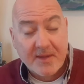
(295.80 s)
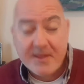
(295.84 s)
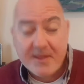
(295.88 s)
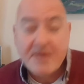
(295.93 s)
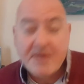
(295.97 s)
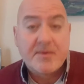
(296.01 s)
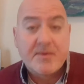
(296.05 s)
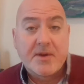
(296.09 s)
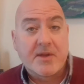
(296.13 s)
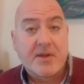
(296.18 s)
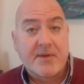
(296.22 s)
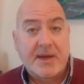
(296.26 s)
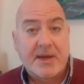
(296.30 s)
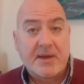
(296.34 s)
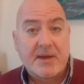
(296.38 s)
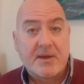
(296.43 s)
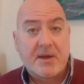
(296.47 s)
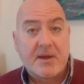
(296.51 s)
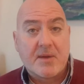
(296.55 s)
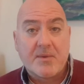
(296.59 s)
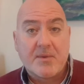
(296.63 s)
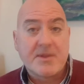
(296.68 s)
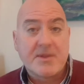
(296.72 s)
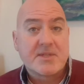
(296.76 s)
Didn't want to go out.
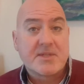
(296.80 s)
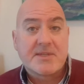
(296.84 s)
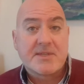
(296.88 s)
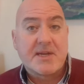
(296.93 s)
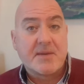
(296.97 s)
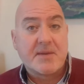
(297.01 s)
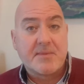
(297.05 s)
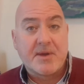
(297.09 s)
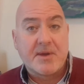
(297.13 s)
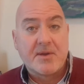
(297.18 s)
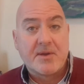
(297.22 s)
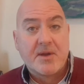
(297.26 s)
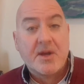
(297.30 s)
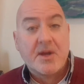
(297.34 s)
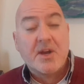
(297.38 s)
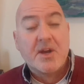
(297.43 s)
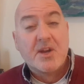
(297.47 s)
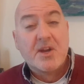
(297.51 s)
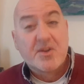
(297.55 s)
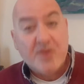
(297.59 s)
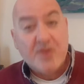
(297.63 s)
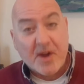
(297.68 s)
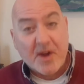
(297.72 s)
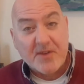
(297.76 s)
I wanted to stay on my own.
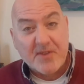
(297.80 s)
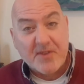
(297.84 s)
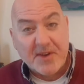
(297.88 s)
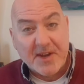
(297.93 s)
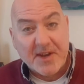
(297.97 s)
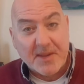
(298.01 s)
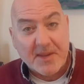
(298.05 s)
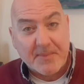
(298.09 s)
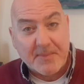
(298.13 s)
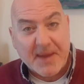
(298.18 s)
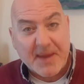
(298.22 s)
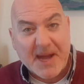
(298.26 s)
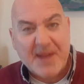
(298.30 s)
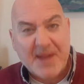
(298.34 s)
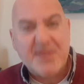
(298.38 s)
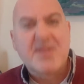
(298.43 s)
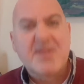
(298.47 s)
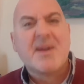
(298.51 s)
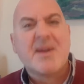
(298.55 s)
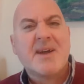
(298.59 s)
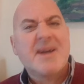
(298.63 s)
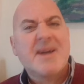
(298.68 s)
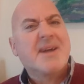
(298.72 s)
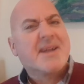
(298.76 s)
Tried running the bath.
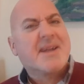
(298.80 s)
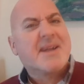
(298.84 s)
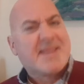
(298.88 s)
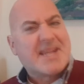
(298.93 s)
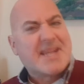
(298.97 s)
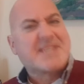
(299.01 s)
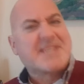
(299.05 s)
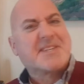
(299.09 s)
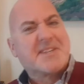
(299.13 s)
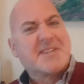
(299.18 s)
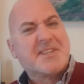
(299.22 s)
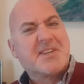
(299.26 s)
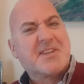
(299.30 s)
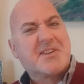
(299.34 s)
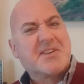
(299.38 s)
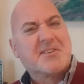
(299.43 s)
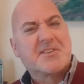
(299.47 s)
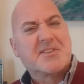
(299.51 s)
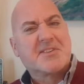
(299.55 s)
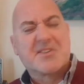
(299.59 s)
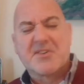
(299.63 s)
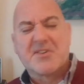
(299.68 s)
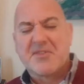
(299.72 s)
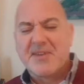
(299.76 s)
That's another long
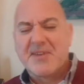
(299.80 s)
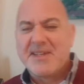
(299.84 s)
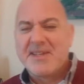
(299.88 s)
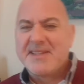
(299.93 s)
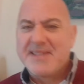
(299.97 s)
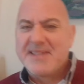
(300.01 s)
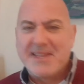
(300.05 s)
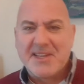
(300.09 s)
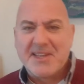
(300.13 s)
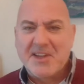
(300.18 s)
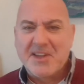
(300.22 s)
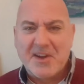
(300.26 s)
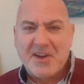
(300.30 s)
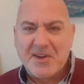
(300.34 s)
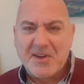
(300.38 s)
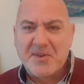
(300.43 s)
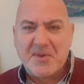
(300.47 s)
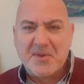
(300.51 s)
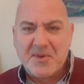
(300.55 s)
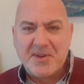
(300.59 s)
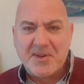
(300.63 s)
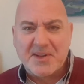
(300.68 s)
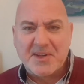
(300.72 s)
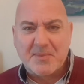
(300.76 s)
story. Didn't go
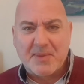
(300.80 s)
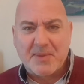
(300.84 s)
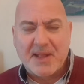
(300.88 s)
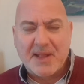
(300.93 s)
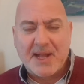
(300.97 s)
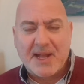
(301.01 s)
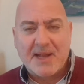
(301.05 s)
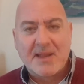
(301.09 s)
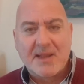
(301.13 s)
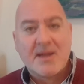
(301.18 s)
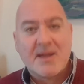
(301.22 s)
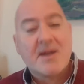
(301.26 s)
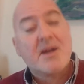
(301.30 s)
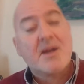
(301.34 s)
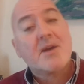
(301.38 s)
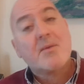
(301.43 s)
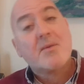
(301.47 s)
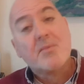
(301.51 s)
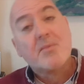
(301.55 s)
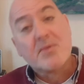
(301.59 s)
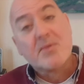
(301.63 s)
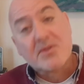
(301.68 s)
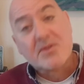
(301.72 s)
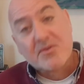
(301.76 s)
according to plan.
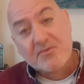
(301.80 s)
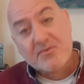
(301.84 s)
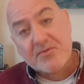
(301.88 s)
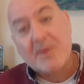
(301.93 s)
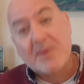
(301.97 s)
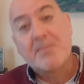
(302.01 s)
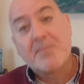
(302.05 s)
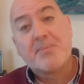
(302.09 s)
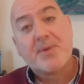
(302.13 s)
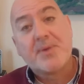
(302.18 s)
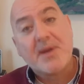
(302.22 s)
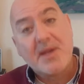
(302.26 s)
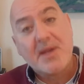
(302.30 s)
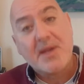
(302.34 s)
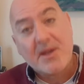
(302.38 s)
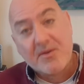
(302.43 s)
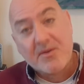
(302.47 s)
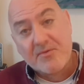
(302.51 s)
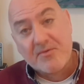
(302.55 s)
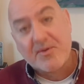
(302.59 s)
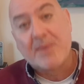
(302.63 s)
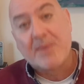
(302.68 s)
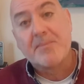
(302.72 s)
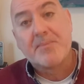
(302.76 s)
Was grumpy,
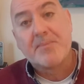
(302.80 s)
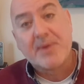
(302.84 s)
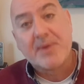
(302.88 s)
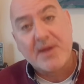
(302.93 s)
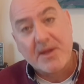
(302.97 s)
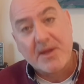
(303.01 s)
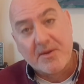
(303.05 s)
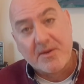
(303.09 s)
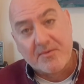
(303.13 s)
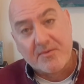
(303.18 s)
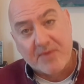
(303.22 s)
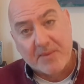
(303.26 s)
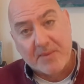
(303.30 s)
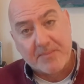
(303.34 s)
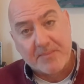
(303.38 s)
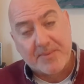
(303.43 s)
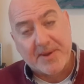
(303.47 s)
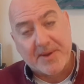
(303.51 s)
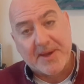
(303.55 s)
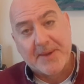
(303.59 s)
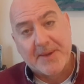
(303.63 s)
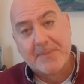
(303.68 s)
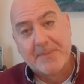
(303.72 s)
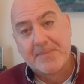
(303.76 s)
grumpy,
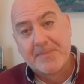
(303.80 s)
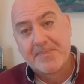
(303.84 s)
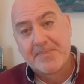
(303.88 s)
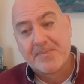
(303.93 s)
grumpy.